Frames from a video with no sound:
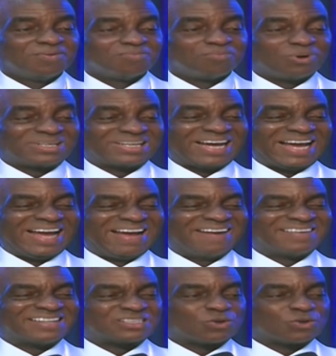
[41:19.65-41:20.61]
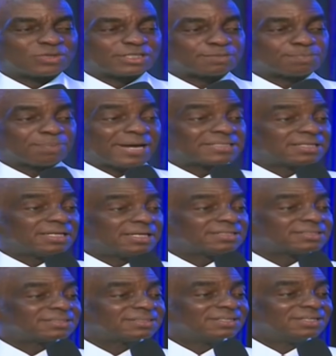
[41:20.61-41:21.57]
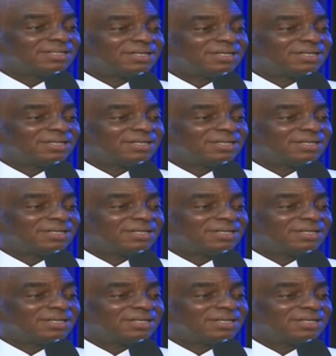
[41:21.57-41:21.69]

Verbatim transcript: but the end result is priceless.